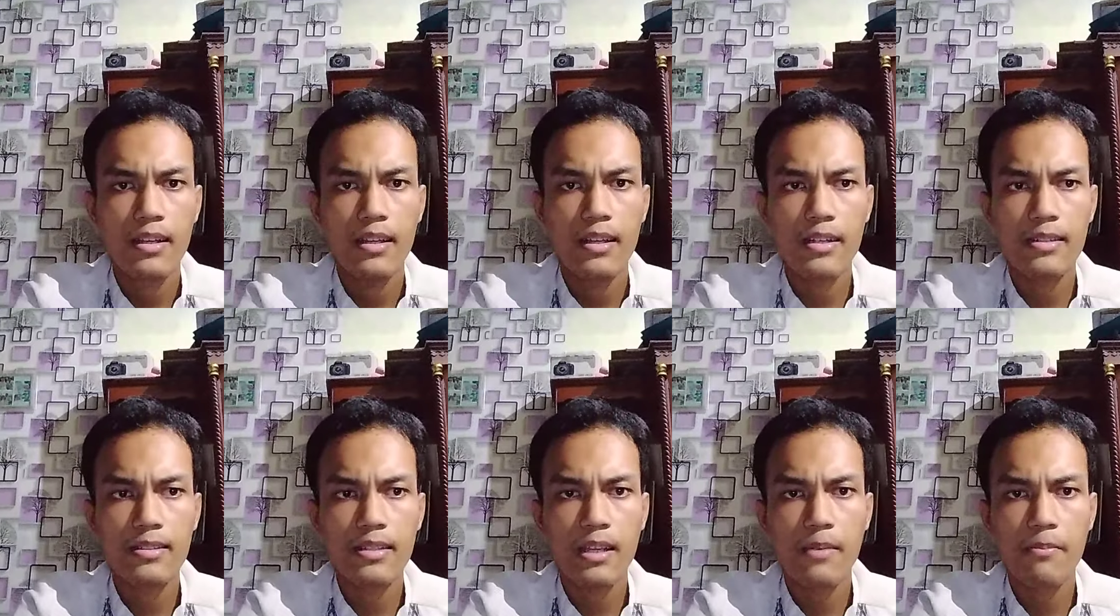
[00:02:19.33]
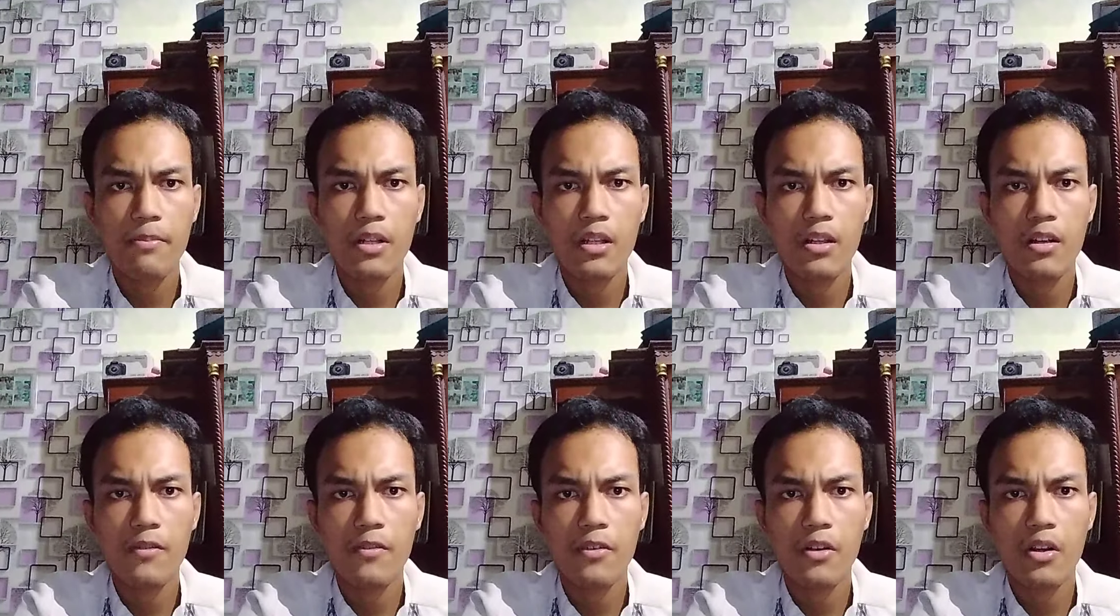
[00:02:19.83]
Examples
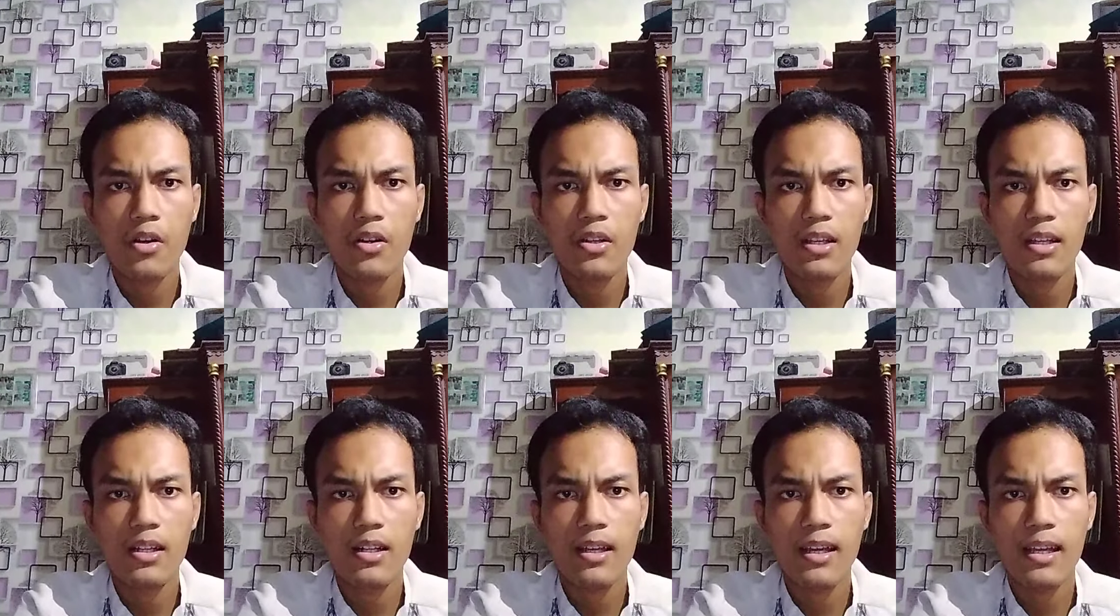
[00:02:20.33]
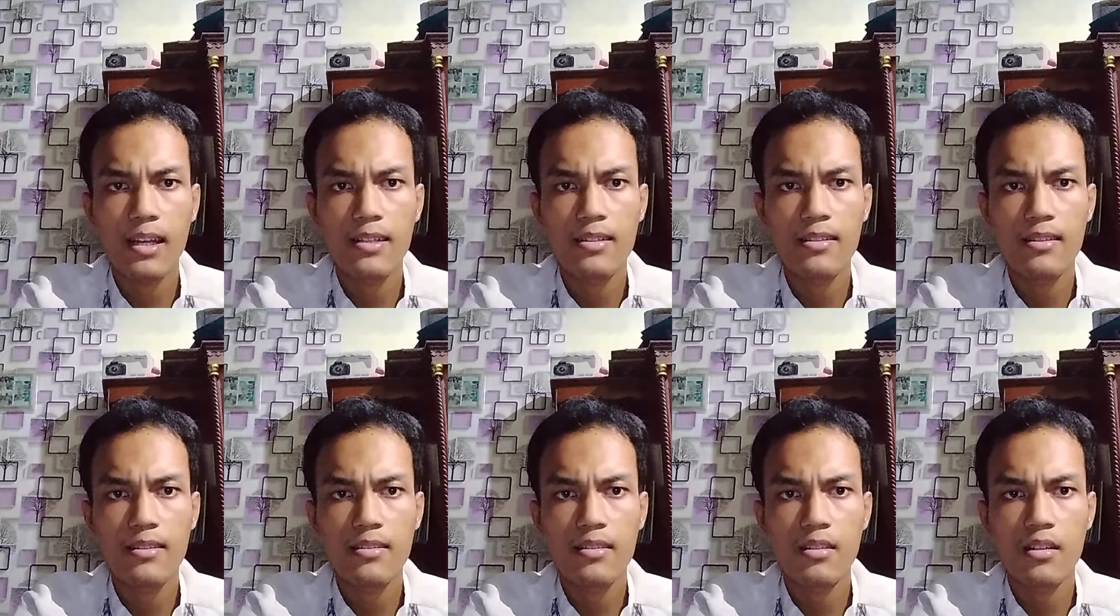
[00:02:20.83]
of conical
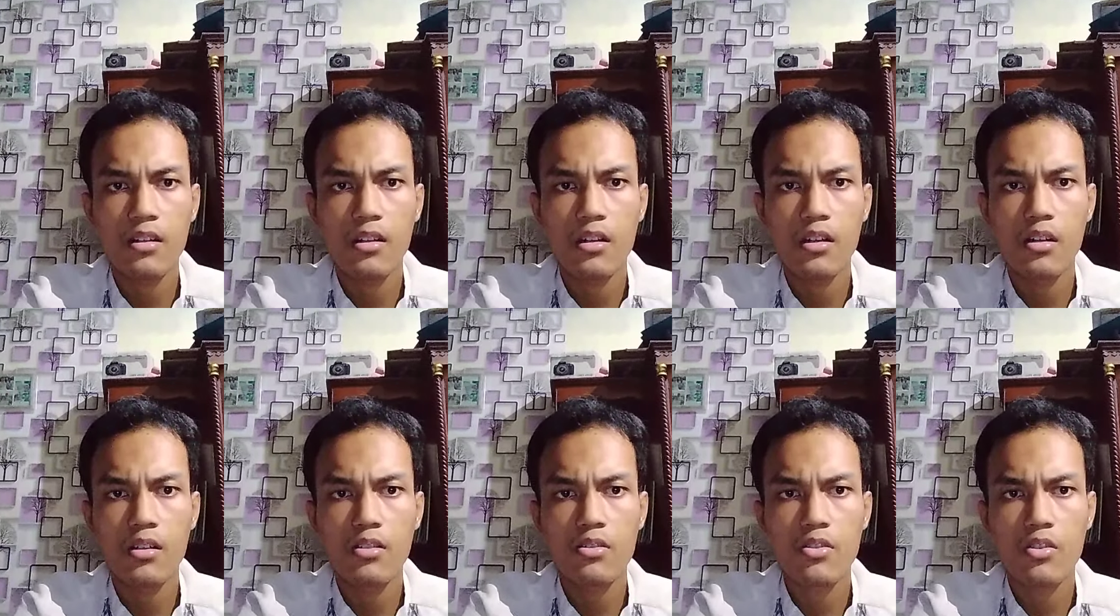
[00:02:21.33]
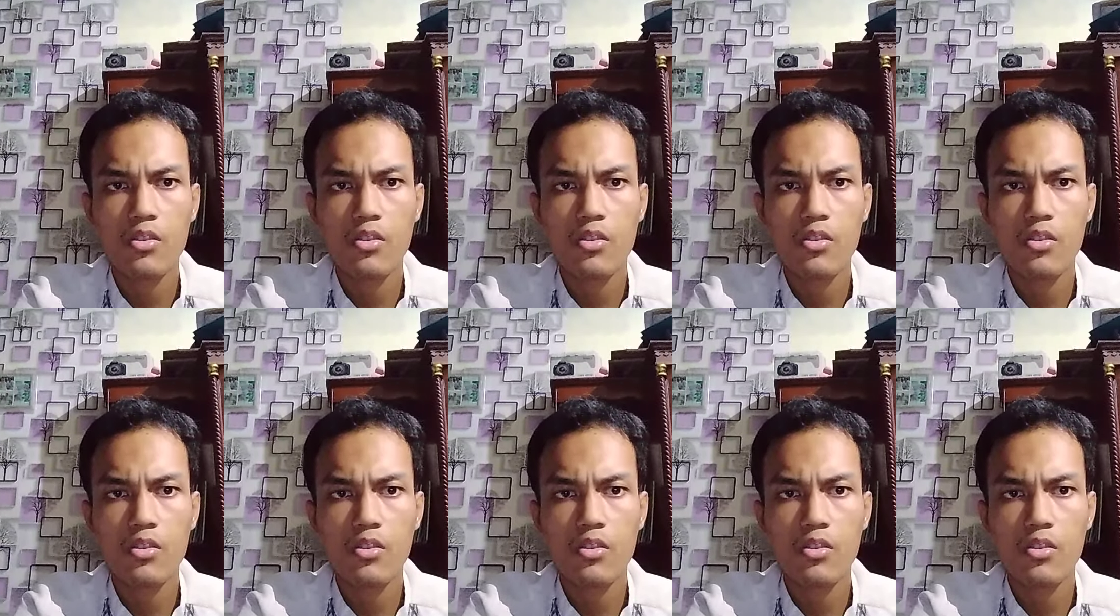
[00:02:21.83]
helices are